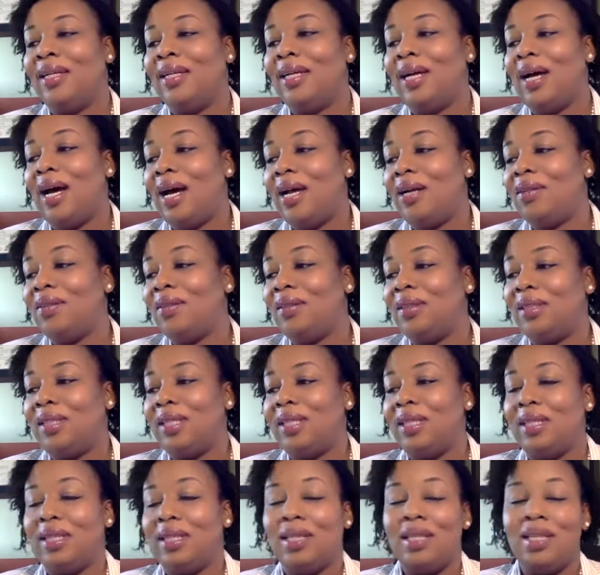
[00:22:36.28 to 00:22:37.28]
I don't
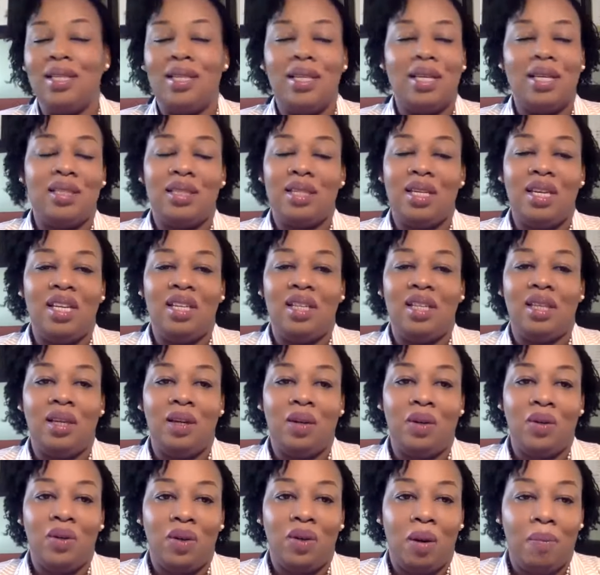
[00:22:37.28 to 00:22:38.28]
think there's
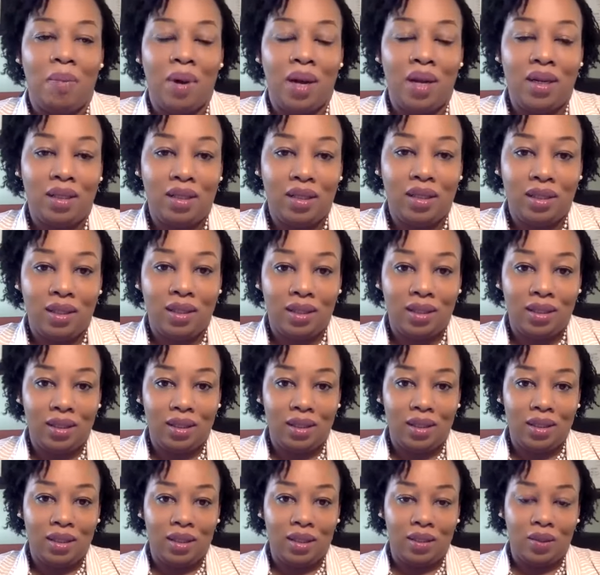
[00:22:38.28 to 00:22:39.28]
anything good about this
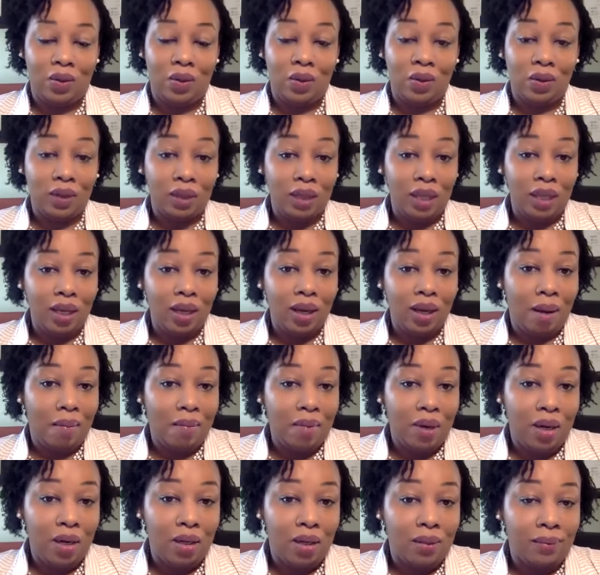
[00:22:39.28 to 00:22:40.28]
whole thing. I
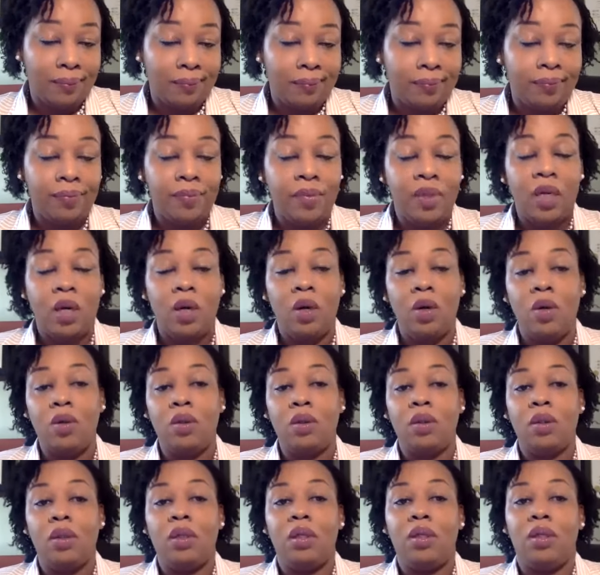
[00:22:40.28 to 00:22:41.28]
mean,
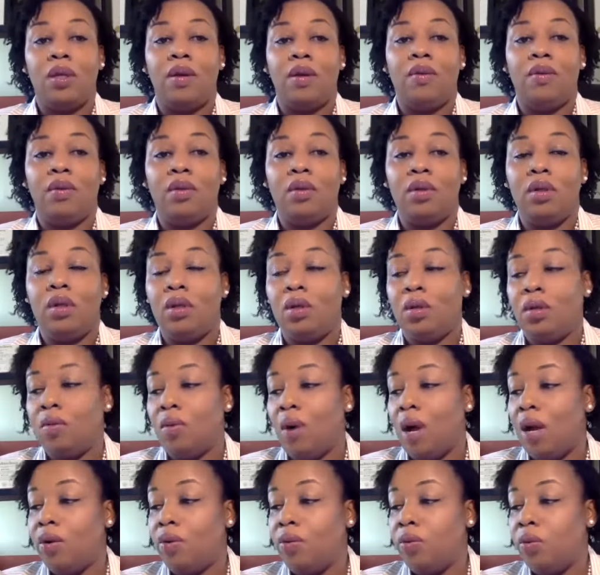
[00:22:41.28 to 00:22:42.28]

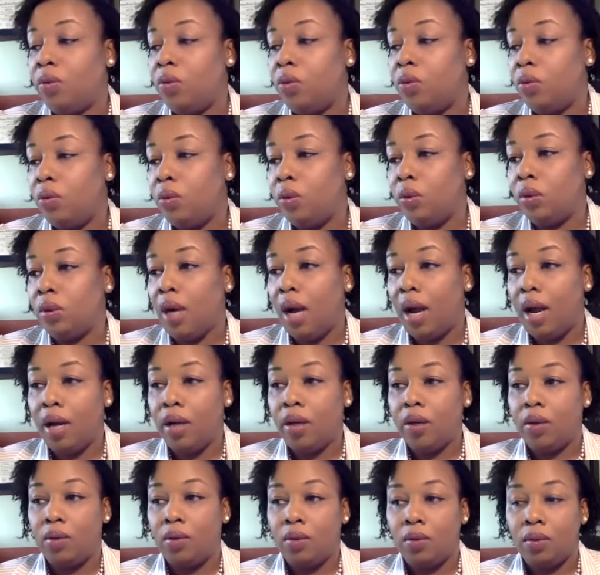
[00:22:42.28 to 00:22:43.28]
one would
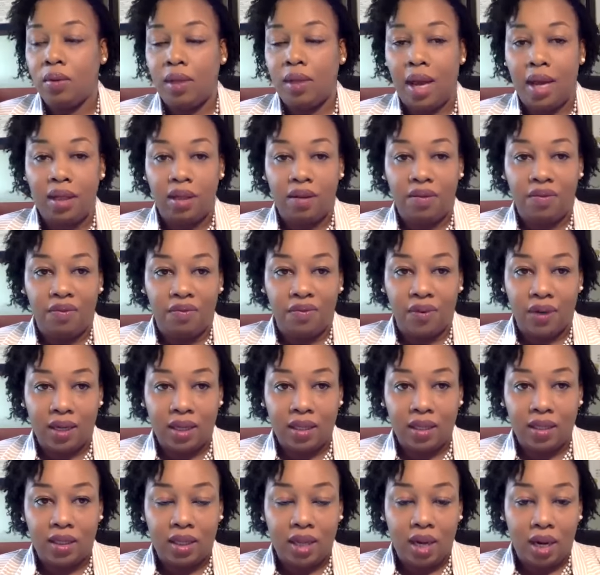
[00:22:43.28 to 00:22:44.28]
argue that the
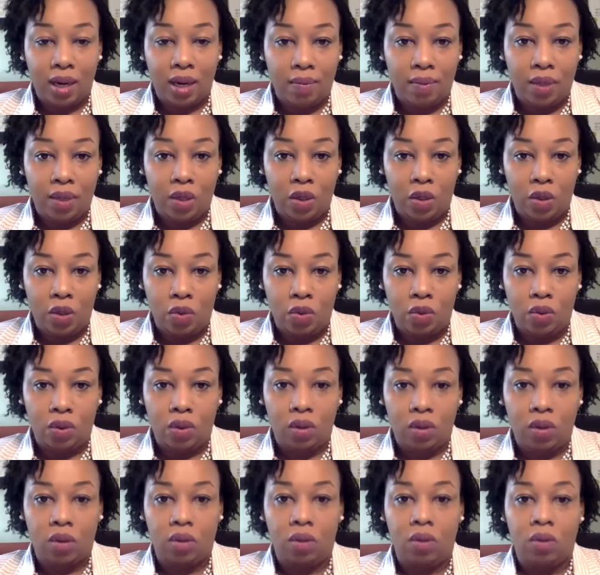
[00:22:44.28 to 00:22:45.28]
funds that are being
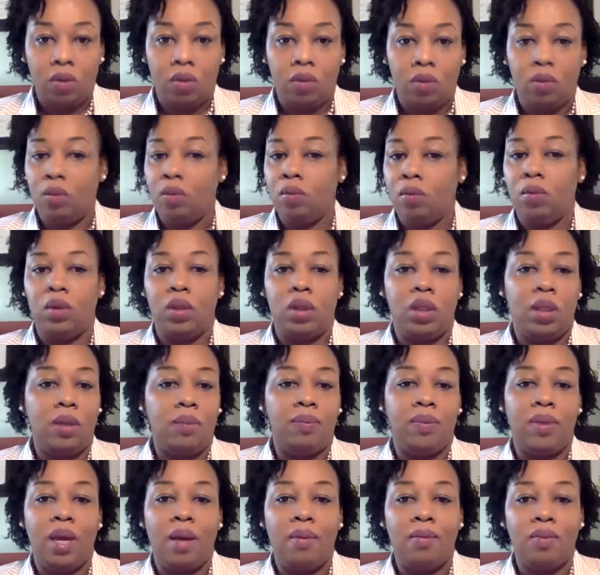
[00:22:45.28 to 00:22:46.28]
used to
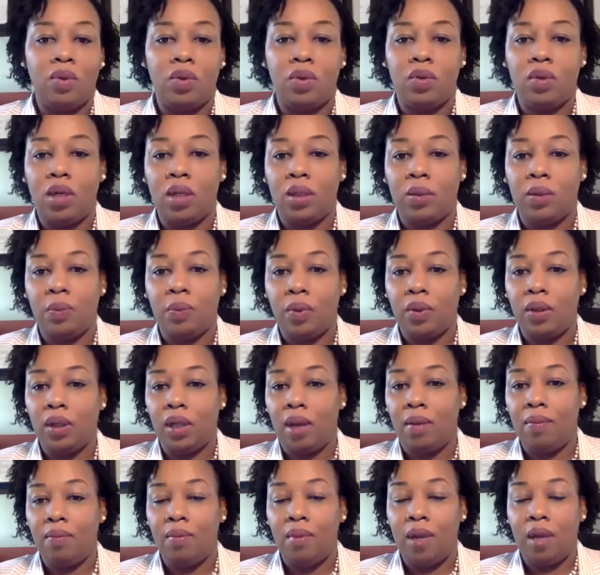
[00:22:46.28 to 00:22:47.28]
ship them, to transport
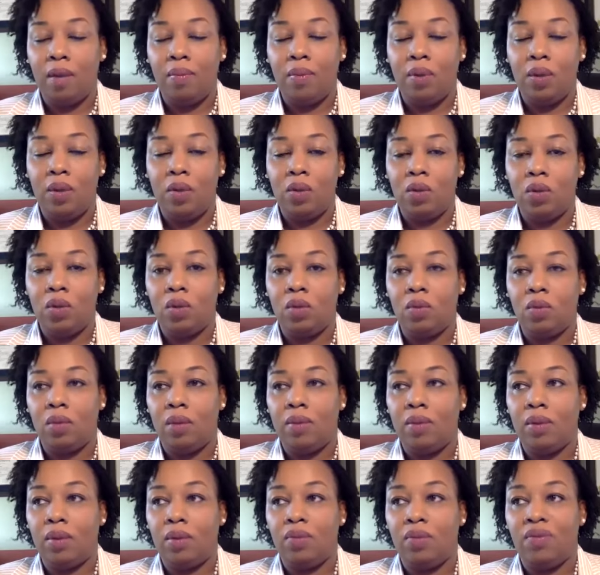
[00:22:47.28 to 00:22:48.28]
them, may be used
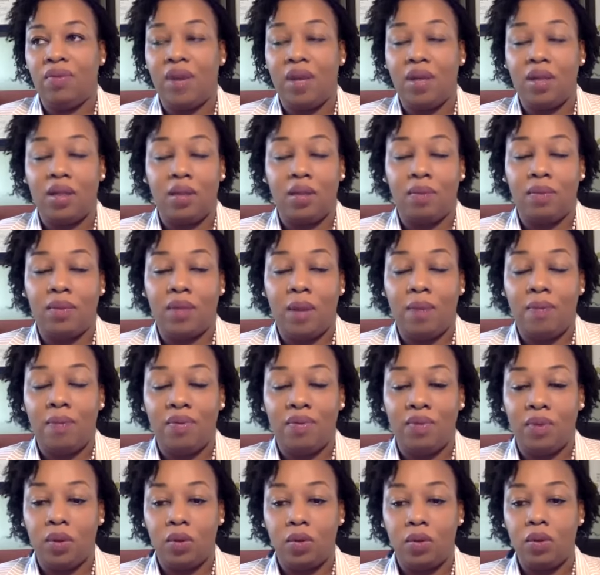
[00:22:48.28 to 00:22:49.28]
maybe to find some type
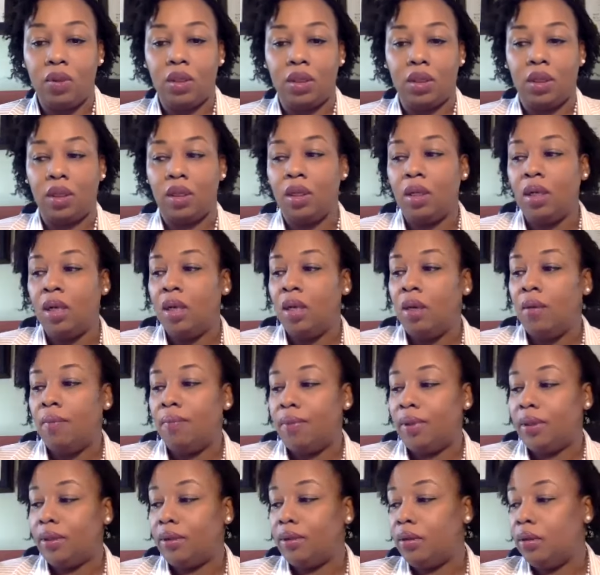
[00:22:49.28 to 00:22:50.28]
of solution,
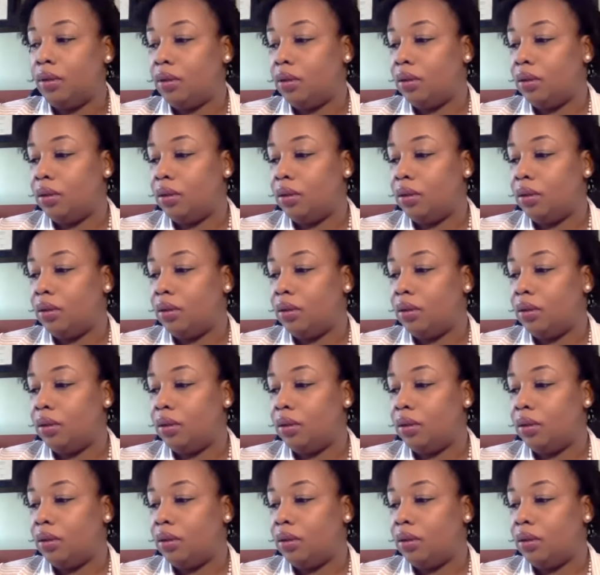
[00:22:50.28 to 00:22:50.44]
but